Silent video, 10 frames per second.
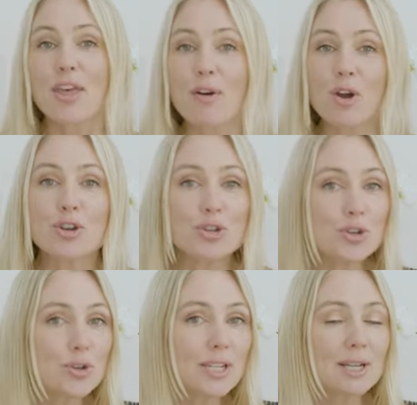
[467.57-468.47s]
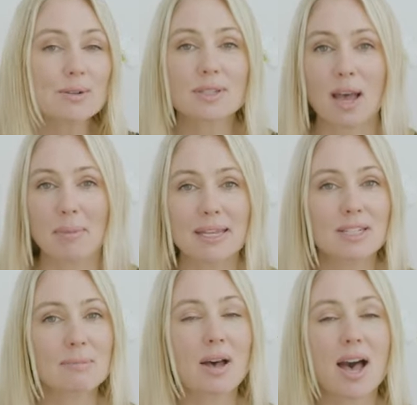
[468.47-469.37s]
There are new deals coming
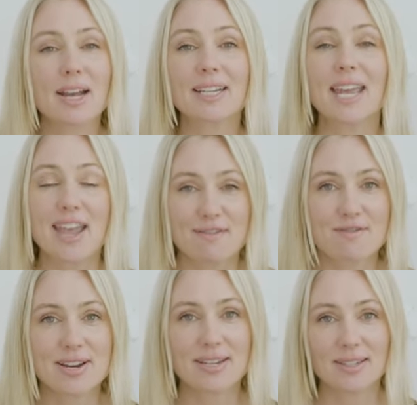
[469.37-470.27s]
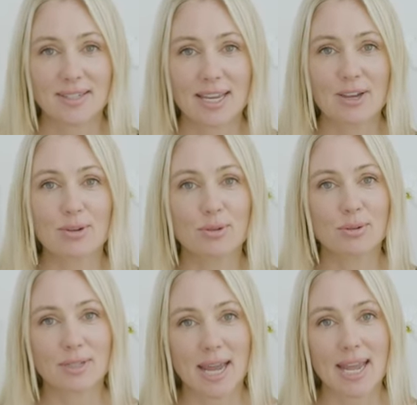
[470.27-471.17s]
into the market every
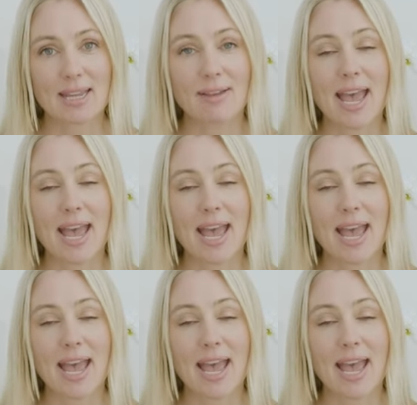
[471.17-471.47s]
single day,